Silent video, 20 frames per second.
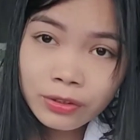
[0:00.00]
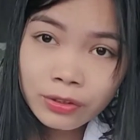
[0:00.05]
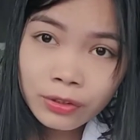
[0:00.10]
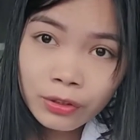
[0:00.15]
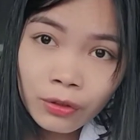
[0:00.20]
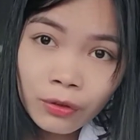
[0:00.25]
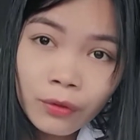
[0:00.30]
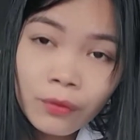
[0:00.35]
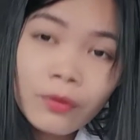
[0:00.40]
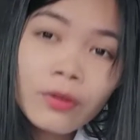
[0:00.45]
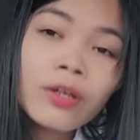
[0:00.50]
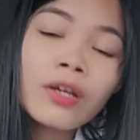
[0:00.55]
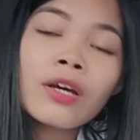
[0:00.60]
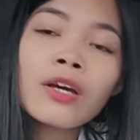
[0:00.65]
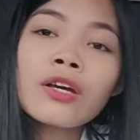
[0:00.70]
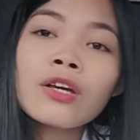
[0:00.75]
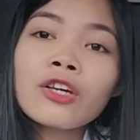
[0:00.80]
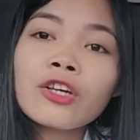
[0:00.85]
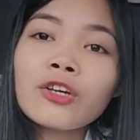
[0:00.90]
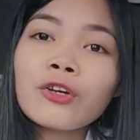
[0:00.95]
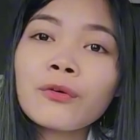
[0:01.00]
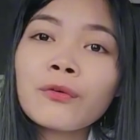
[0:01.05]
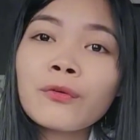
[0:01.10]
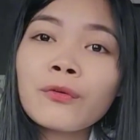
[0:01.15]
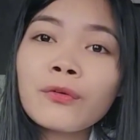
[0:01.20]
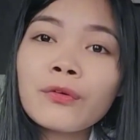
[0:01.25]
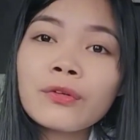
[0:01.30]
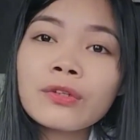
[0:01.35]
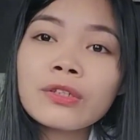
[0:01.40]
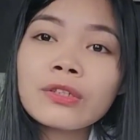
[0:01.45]
So
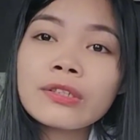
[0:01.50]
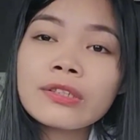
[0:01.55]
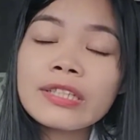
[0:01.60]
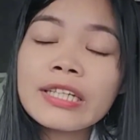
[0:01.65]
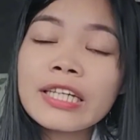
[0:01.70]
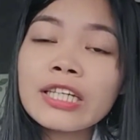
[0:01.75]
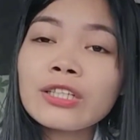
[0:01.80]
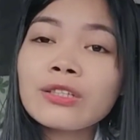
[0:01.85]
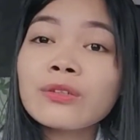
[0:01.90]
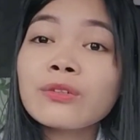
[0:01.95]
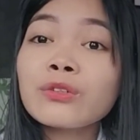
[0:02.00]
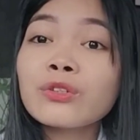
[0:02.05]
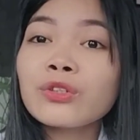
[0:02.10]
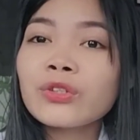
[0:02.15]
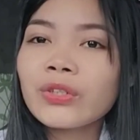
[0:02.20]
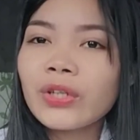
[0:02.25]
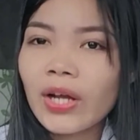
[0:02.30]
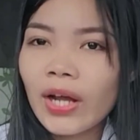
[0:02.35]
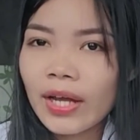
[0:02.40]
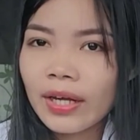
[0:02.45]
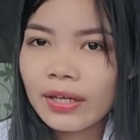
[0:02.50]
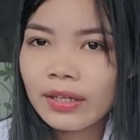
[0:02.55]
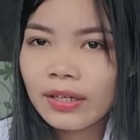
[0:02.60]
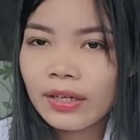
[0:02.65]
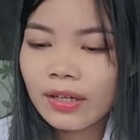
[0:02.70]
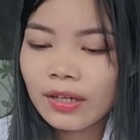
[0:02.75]
you need to check